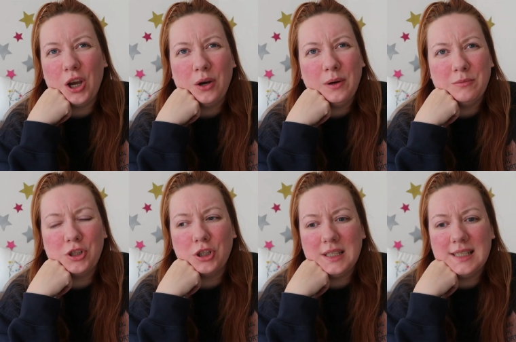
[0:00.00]
to go, I'm
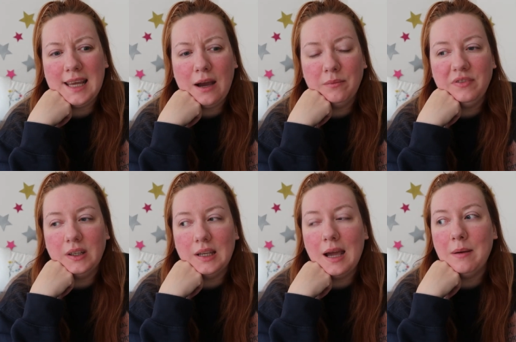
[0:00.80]
just going to see how I'm
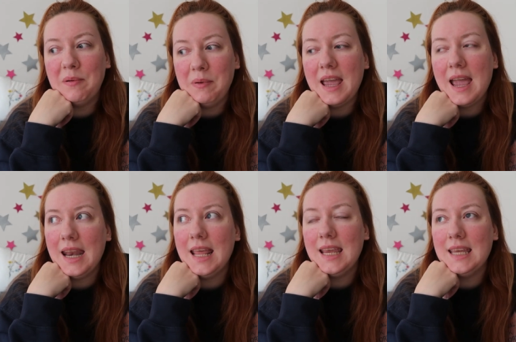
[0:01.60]
feeling. I'm a bit
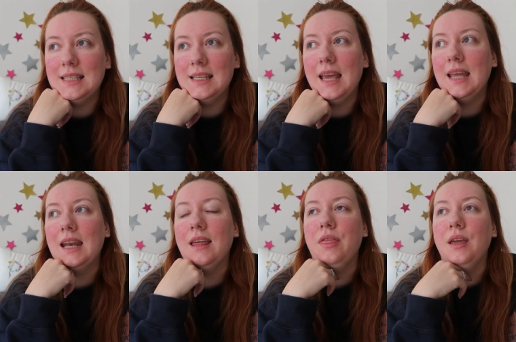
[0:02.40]
headachy today
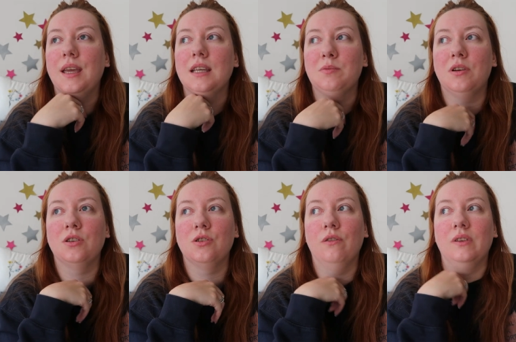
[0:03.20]
and I think it's
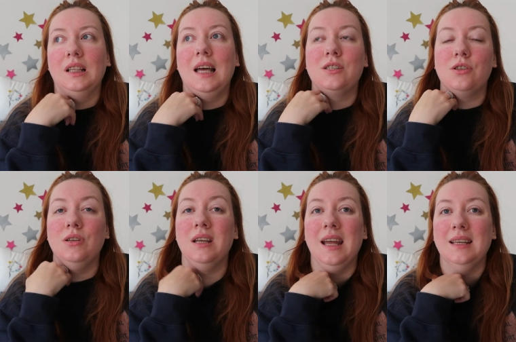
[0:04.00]
because over the last
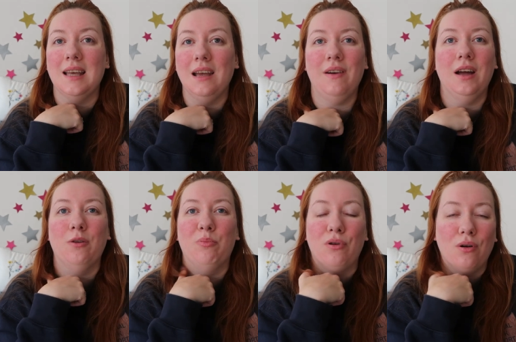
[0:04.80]
two days I've had
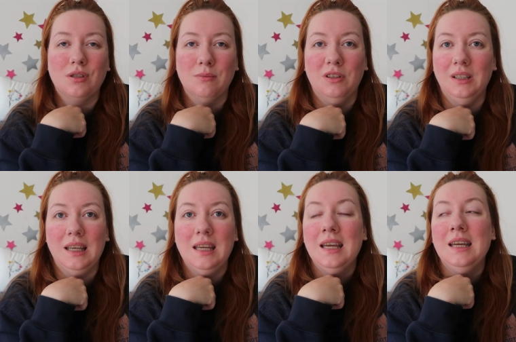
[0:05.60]

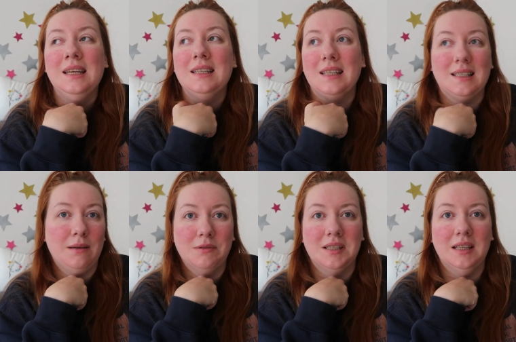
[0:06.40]
approximately six
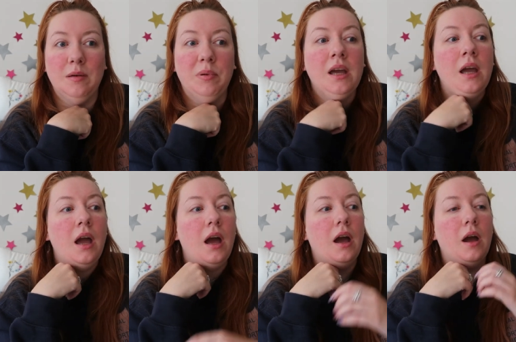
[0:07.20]
hours sleep.
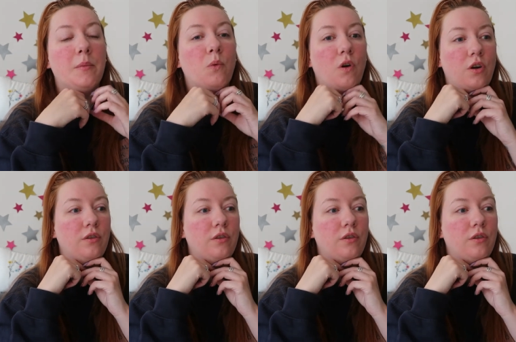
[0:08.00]
Um, one